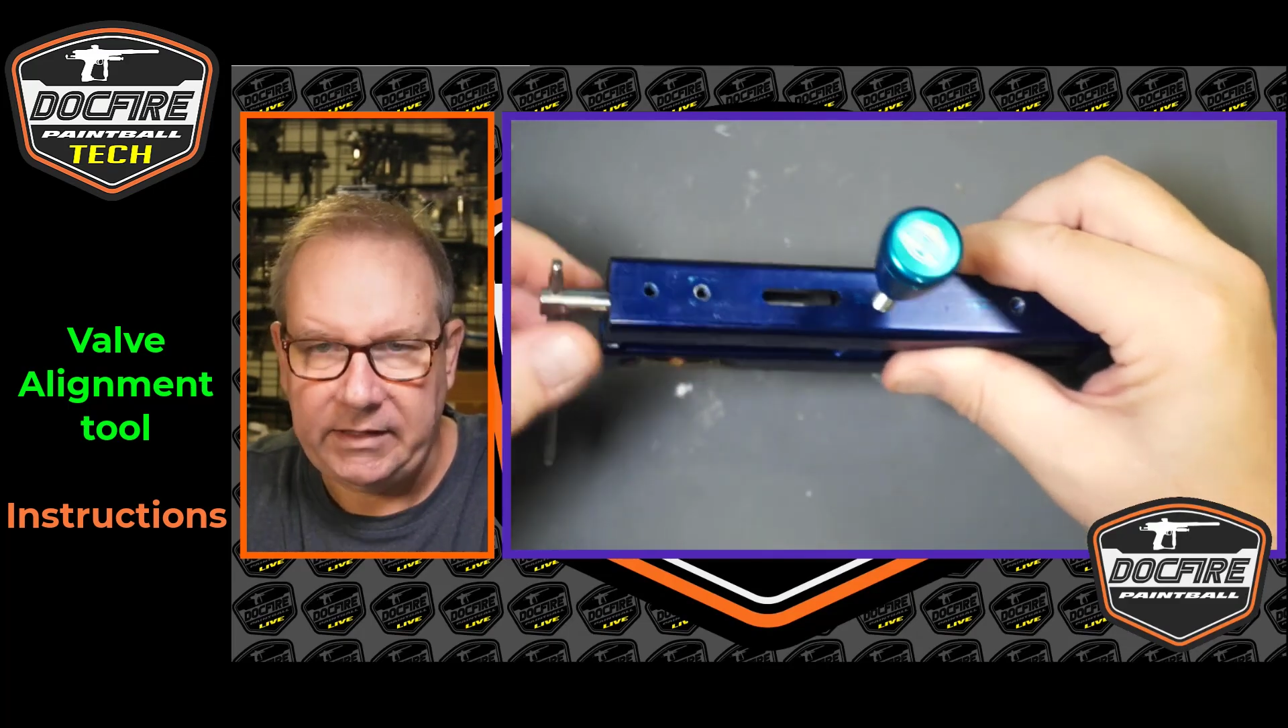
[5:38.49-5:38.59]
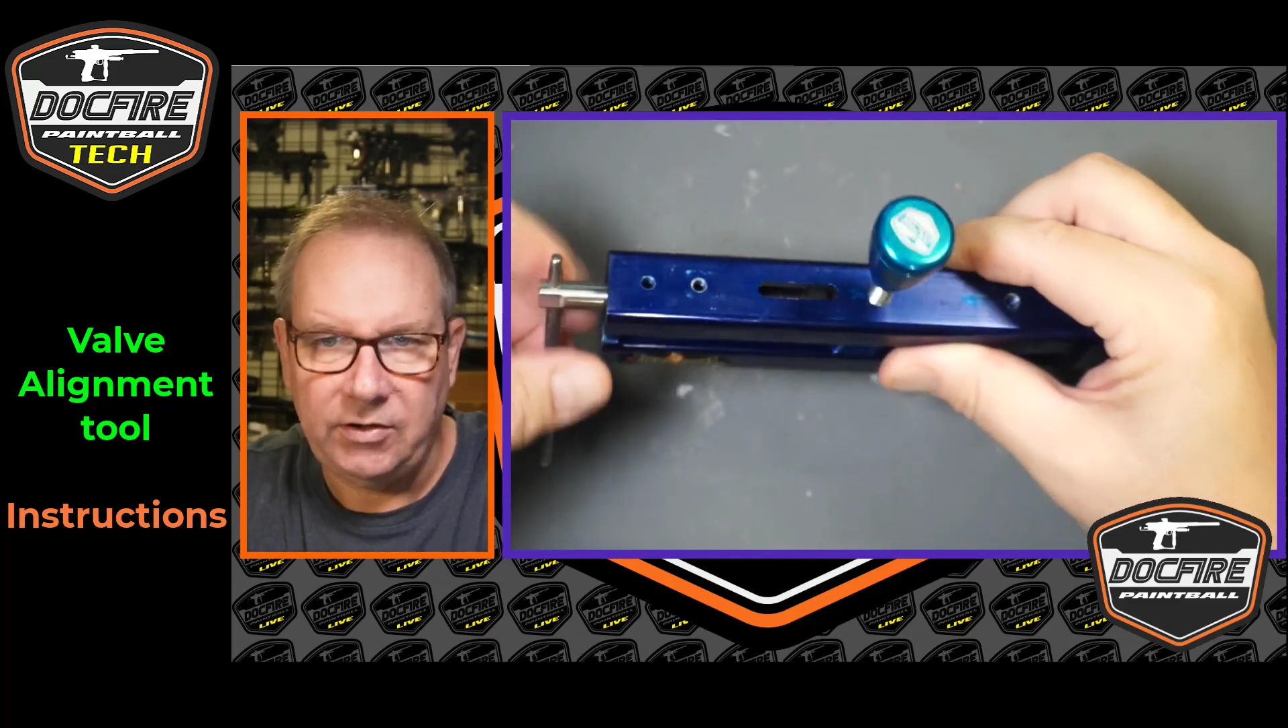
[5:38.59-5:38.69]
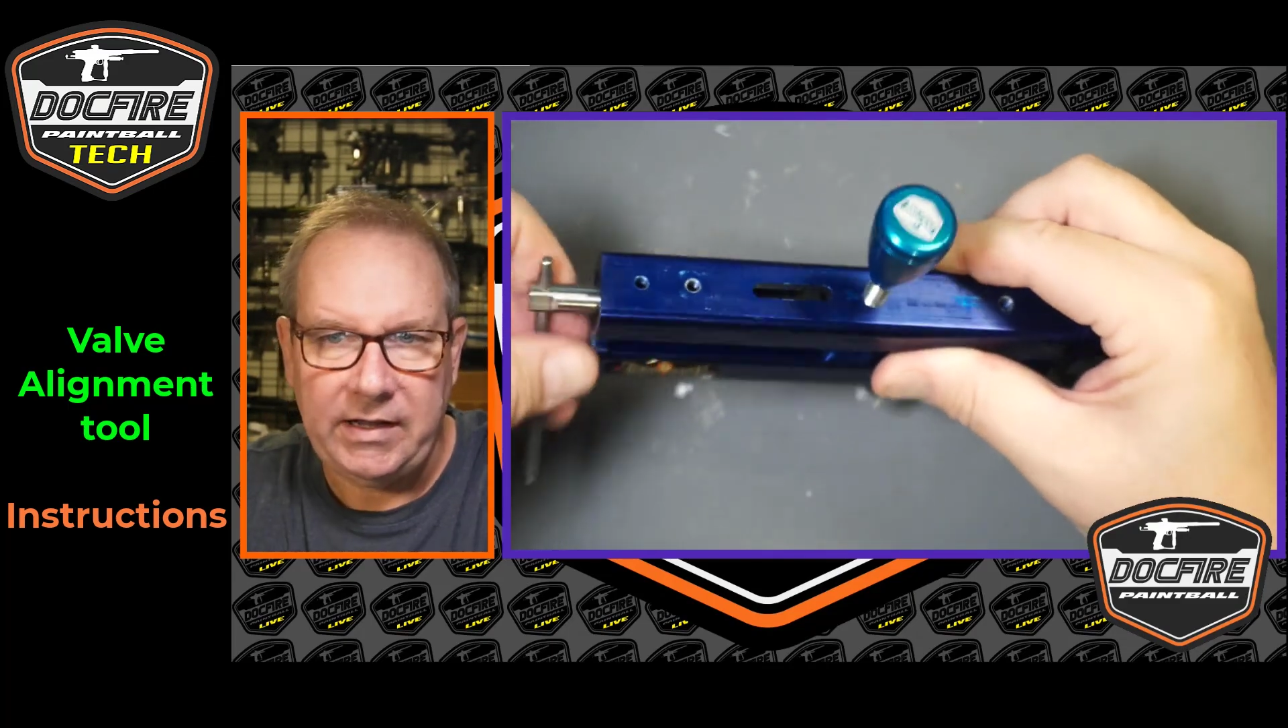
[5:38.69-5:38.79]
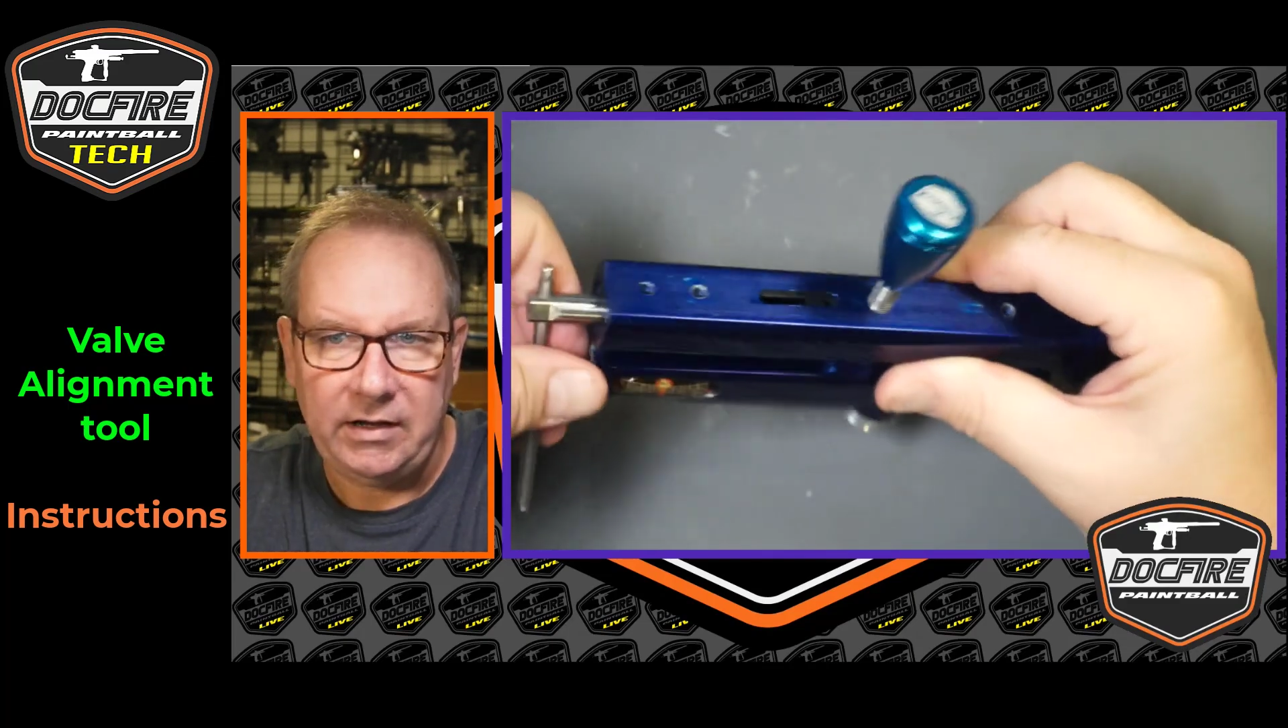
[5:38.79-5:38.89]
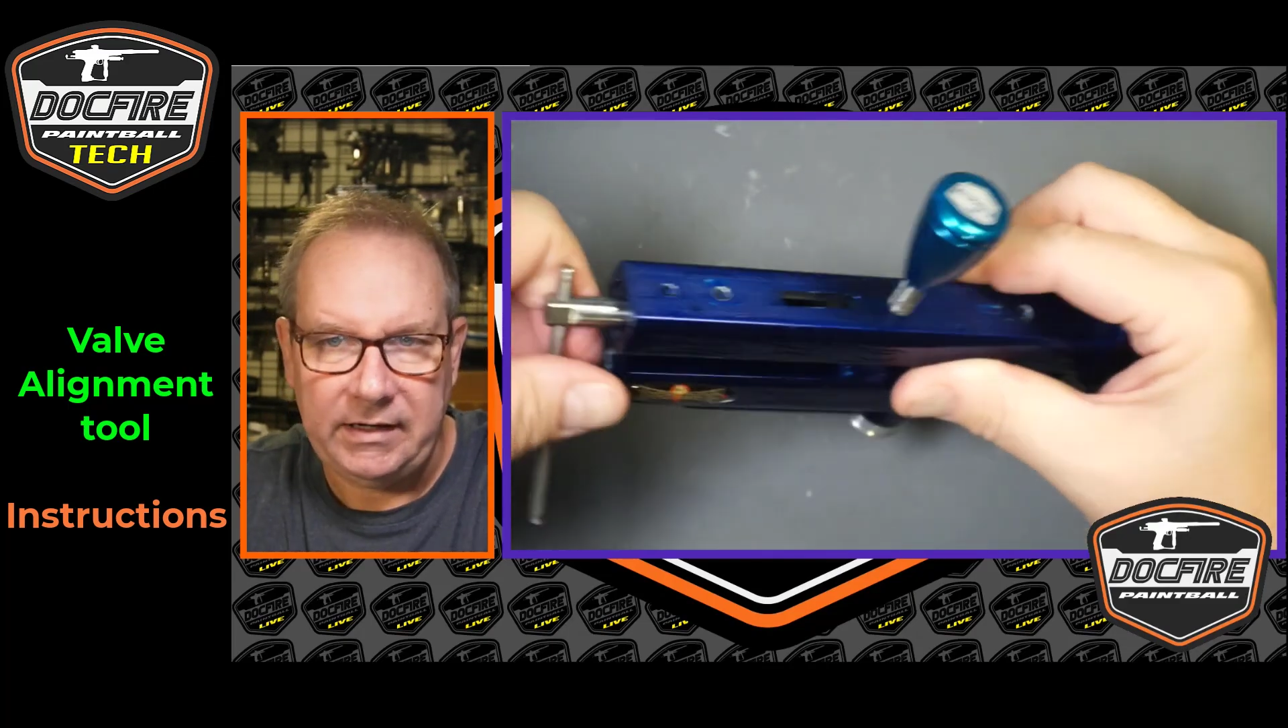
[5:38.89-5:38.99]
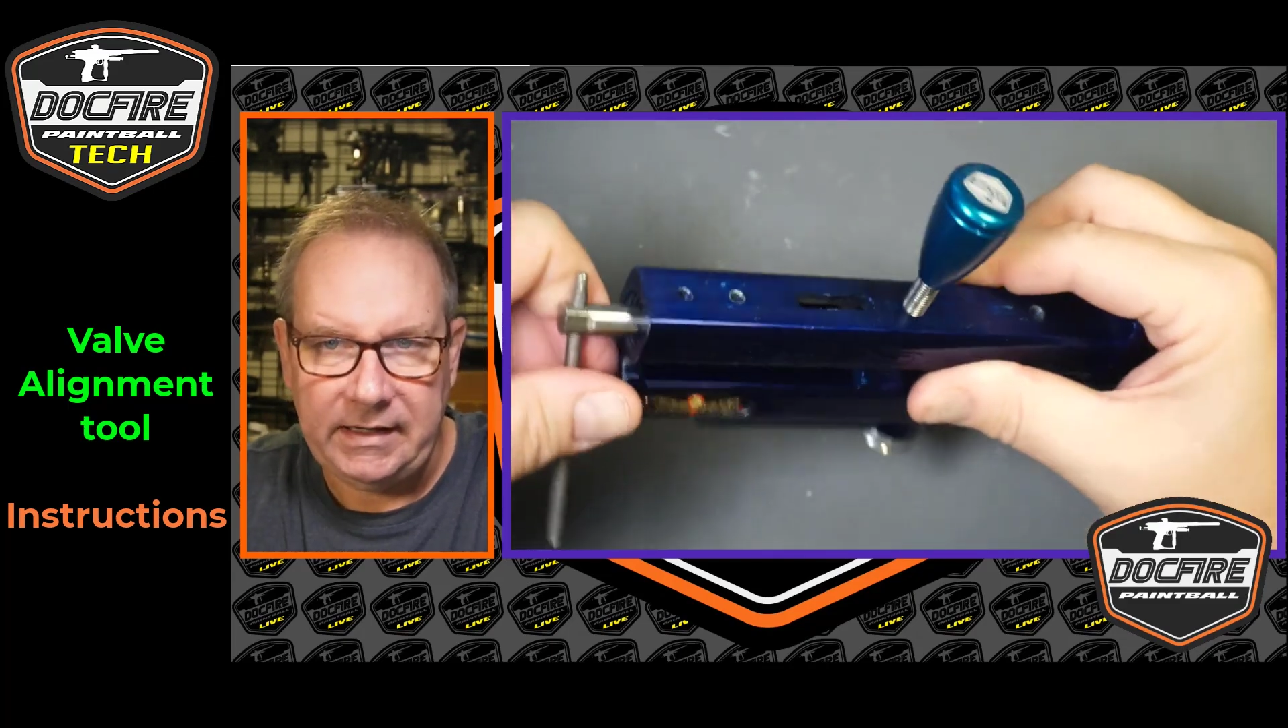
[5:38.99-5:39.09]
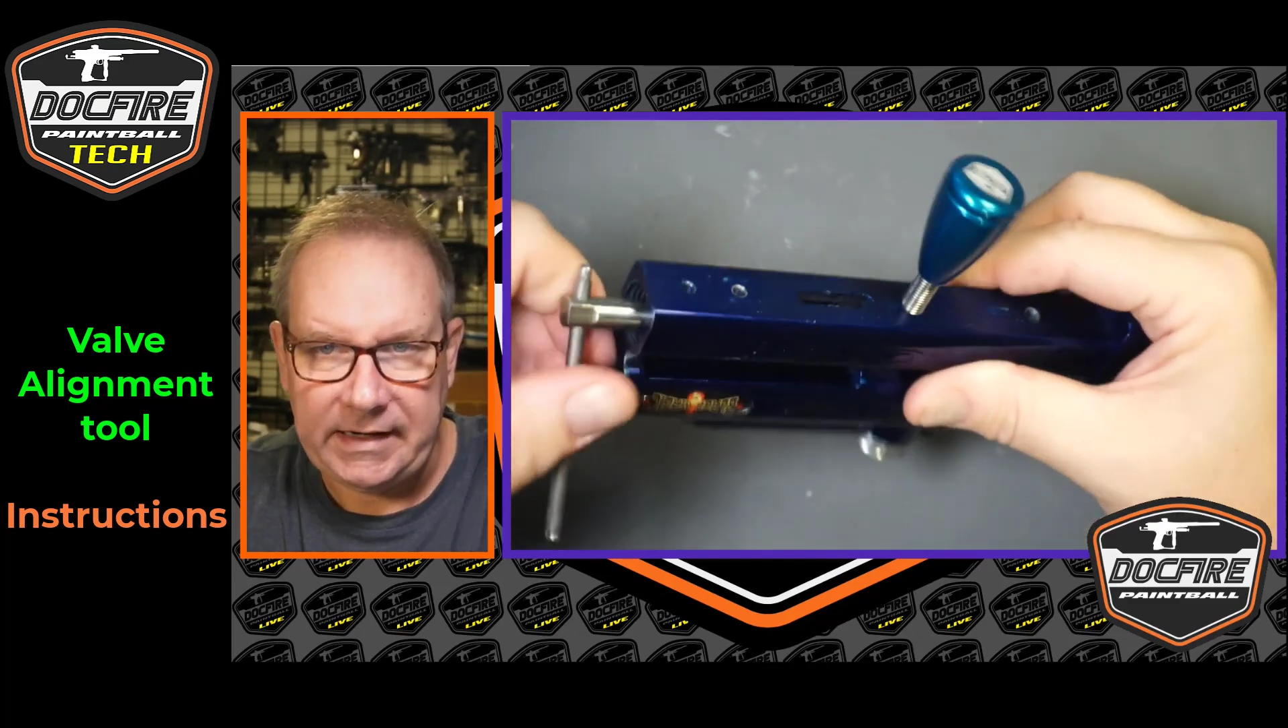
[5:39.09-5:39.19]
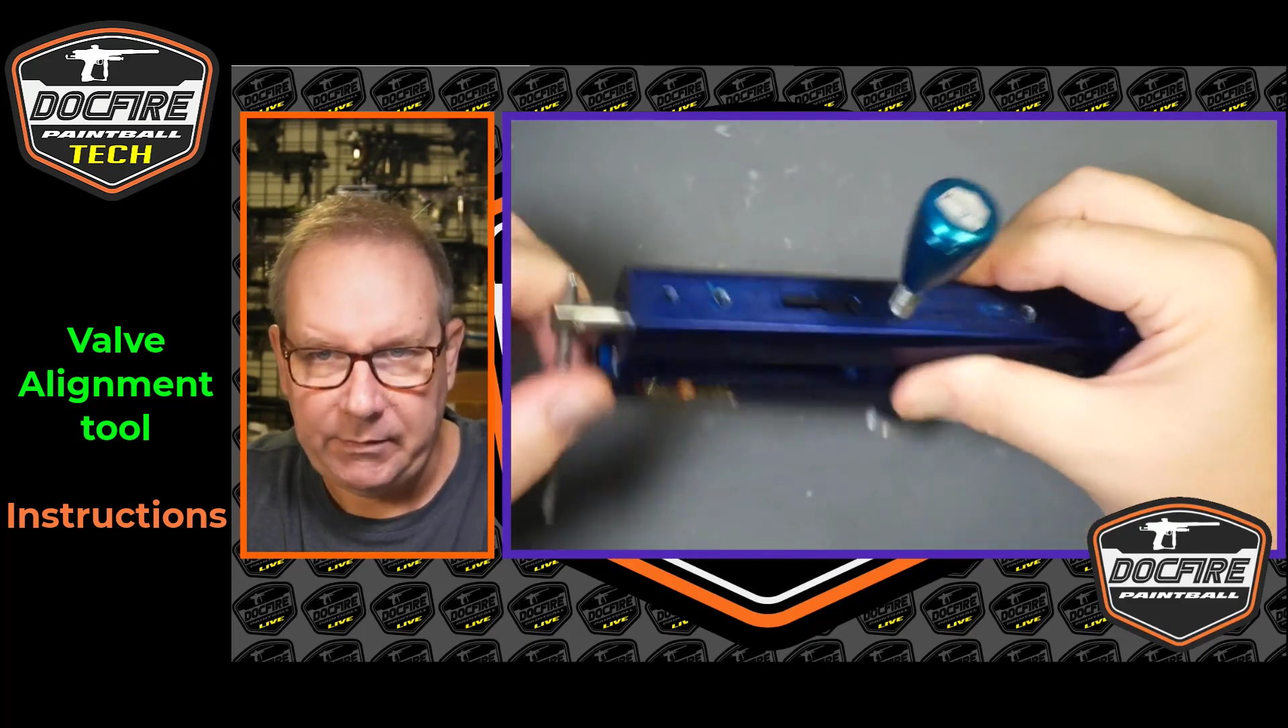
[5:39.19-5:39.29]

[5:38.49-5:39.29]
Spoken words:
go down and